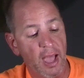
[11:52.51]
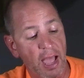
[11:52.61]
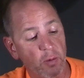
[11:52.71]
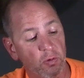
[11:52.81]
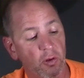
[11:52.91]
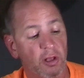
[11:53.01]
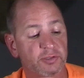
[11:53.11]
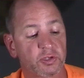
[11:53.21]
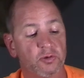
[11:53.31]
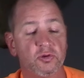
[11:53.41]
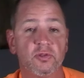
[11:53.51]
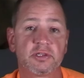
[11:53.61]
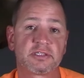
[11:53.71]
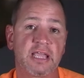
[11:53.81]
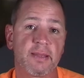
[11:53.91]
I will also do
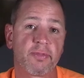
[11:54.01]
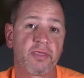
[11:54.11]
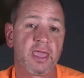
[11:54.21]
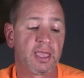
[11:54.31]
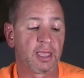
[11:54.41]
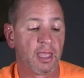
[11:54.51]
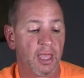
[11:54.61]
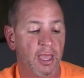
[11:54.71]
the same thing